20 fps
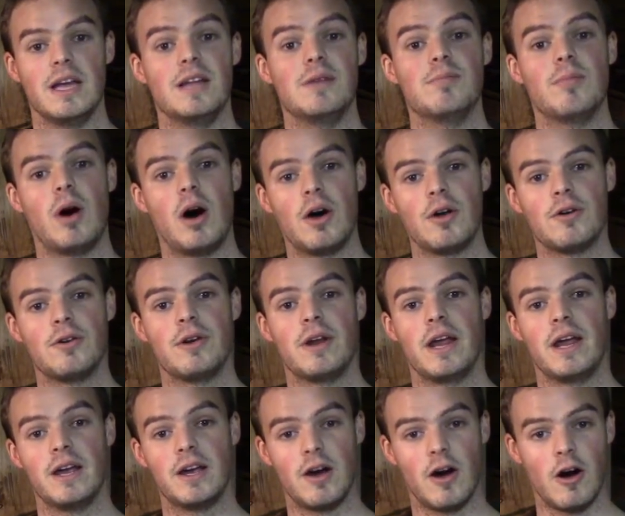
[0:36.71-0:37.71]
In modern
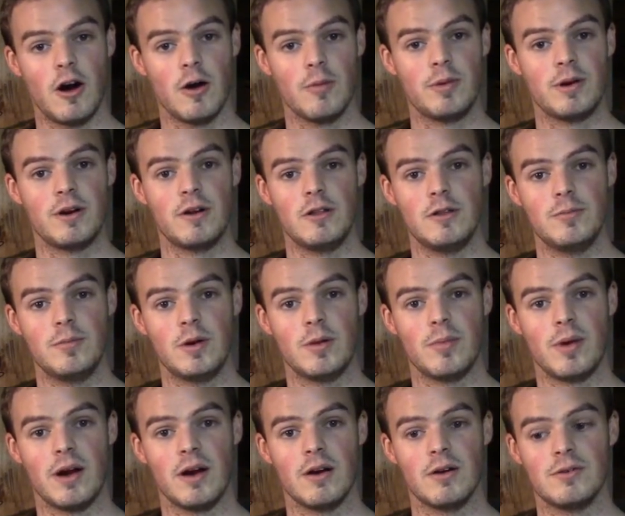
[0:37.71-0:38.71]
day carbon and
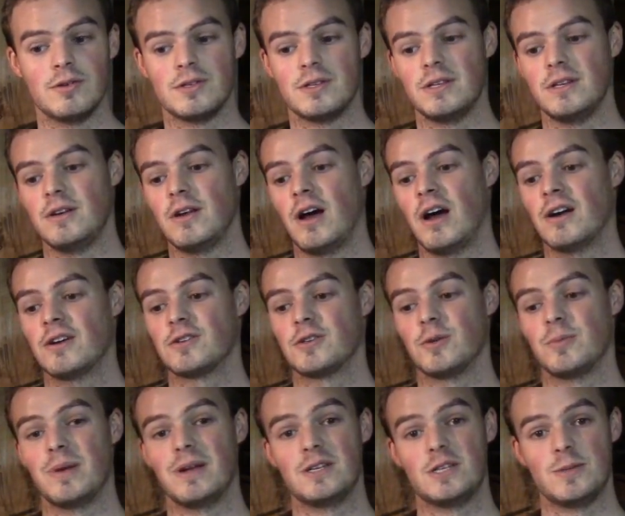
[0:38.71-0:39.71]
aluminum arrows, the nocks
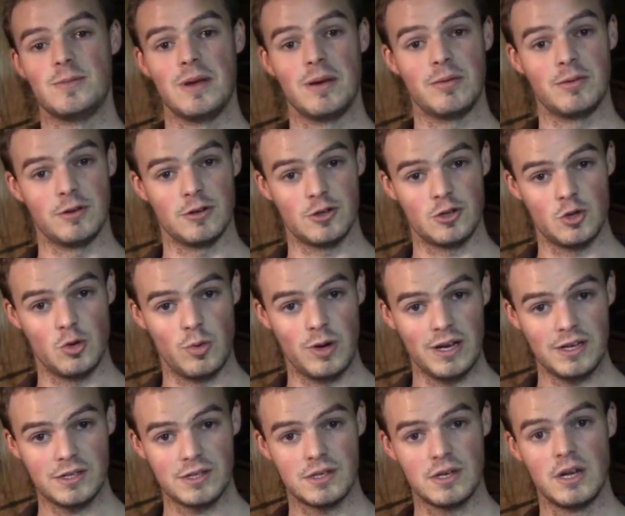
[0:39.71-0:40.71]
are meant to be able to
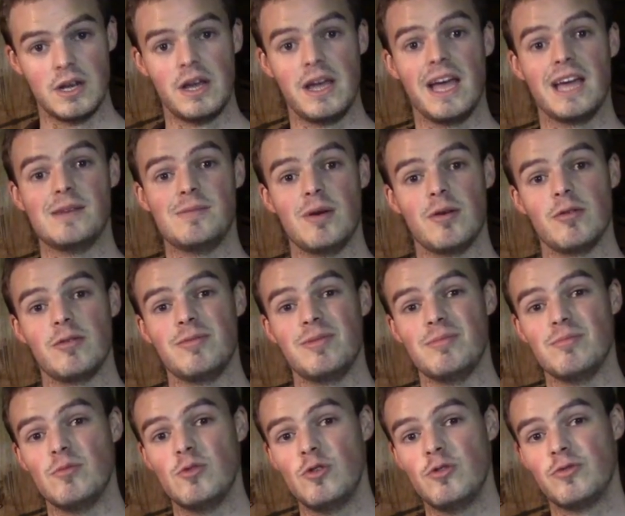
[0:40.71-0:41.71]
twist and be able to be
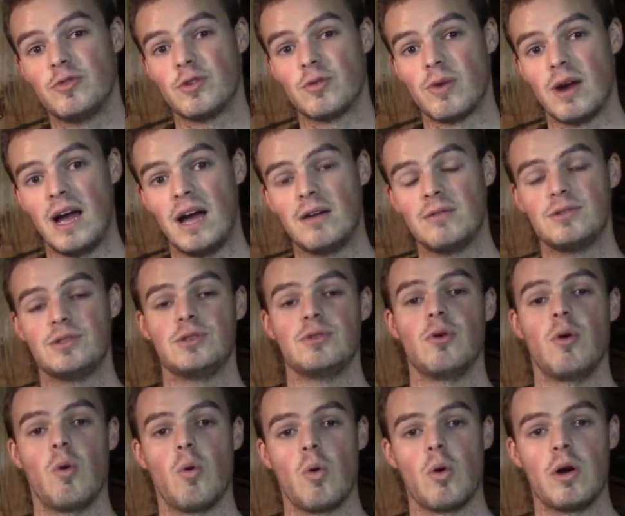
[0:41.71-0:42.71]
moved around
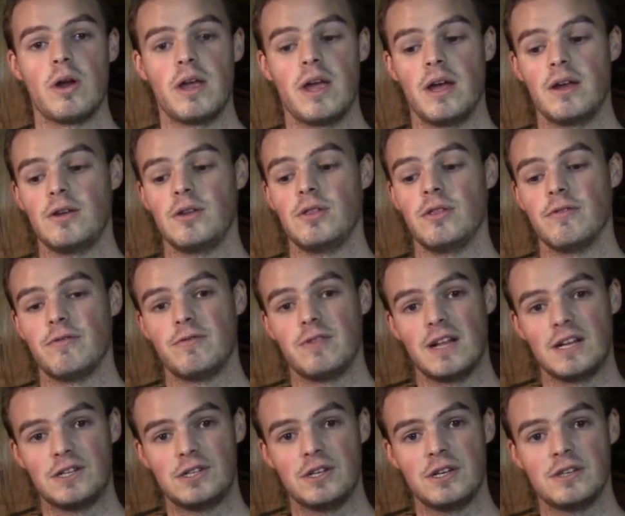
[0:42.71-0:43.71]
to orient the
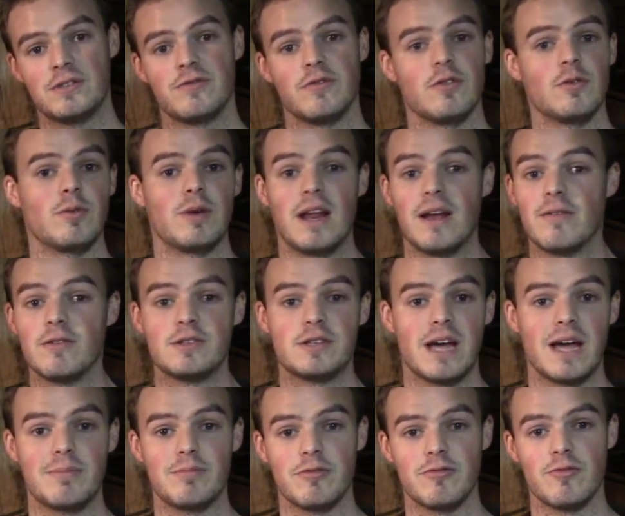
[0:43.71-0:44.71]
fletchings for whatever
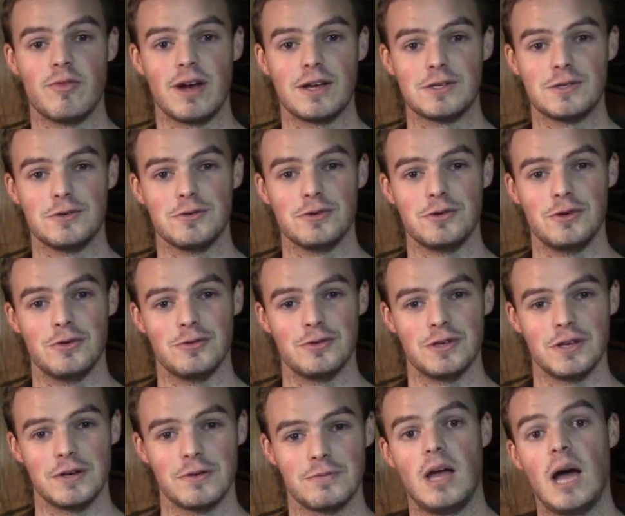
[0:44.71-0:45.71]
type of rest you're
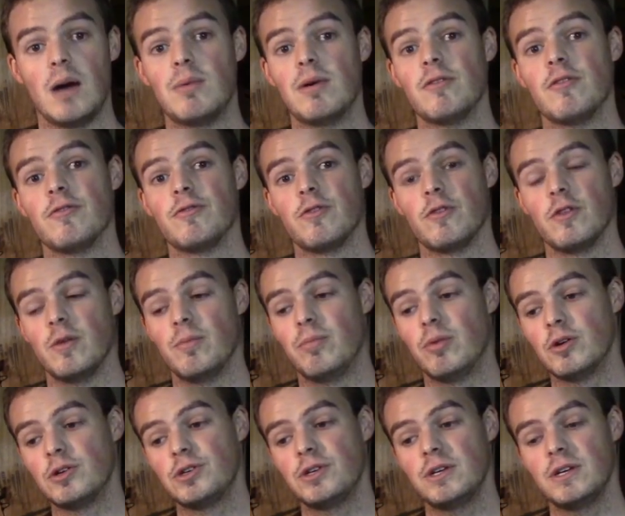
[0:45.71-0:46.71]
using. However, for the
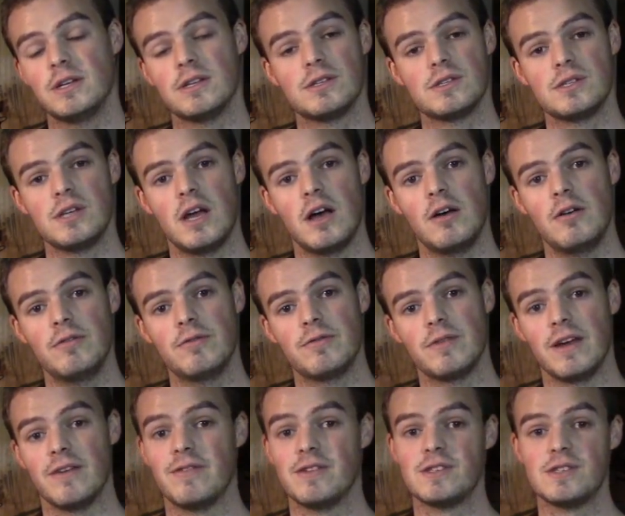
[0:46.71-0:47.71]
bushing itself,
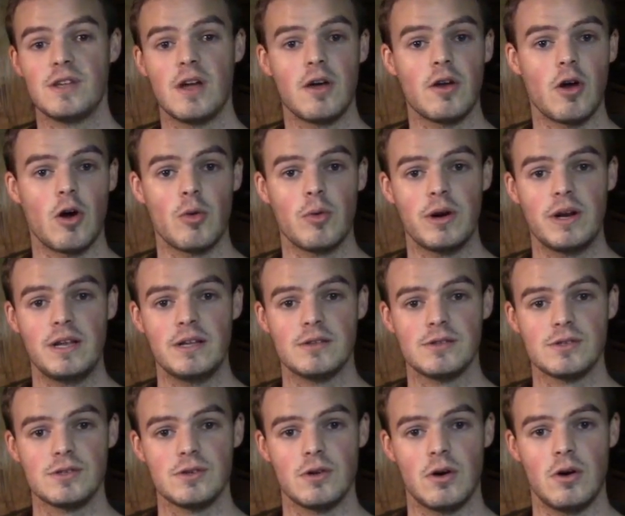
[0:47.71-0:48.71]
if it's not already
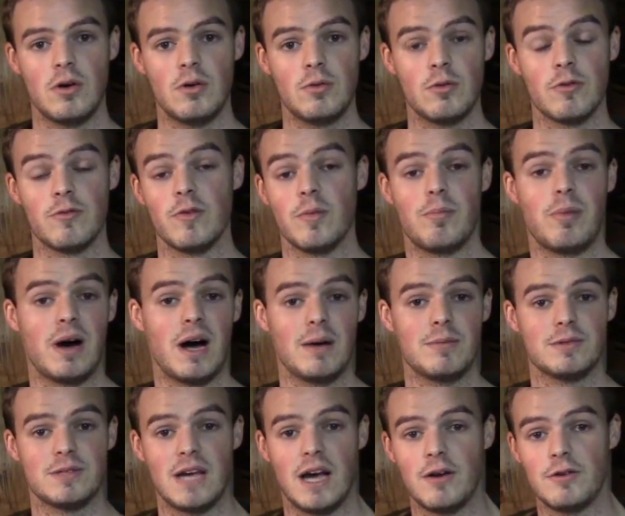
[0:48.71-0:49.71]
installed or if it
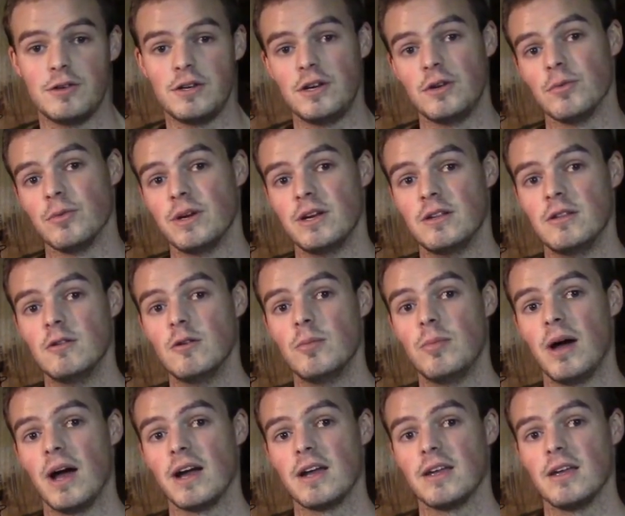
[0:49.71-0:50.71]
pops out and you need to reglue it
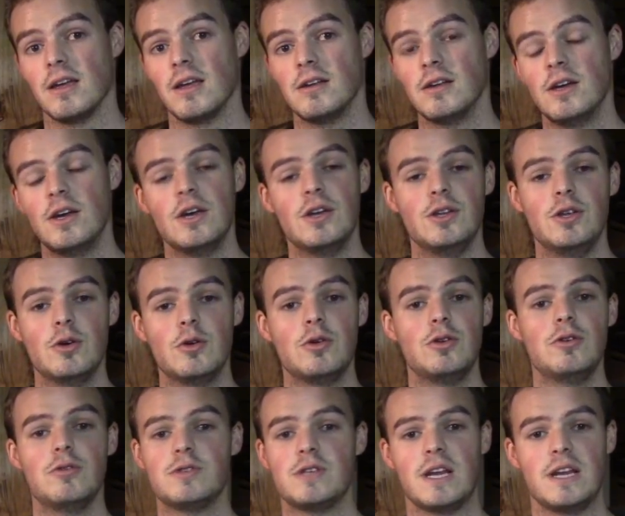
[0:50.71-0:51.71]
back in, you can
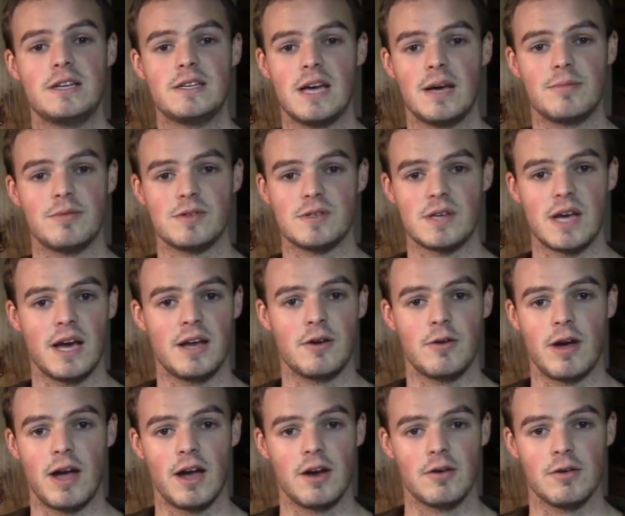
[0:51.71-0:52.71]
use any type of
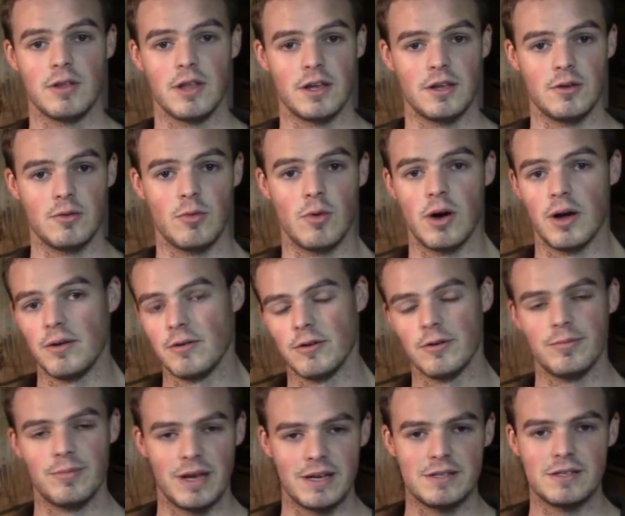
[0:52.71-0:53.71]
cyanoacrylate you want
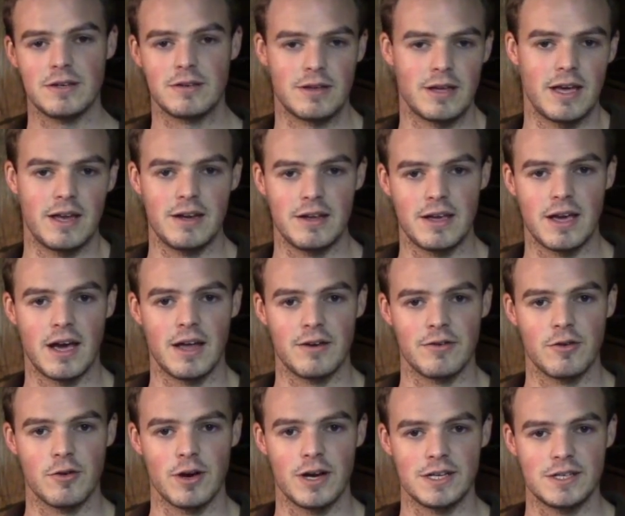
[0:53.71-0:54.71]
or basically any kind
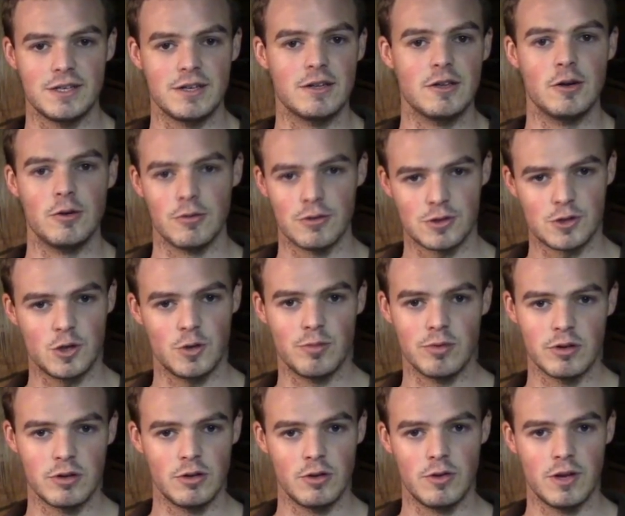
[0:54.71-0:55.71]
of crazy glue or
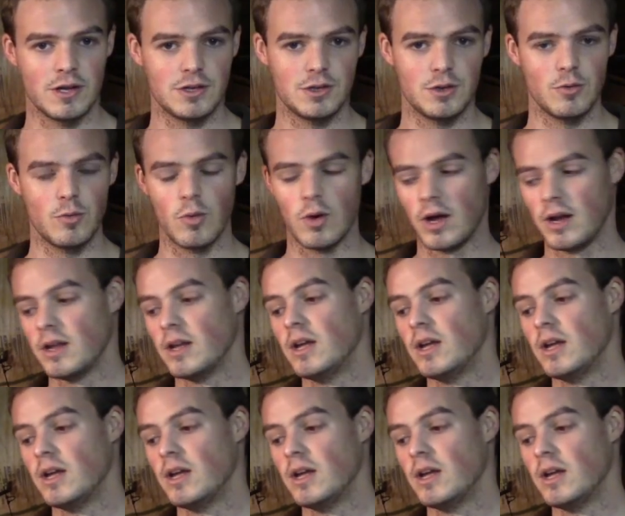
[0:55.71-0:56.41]
super glue that you want.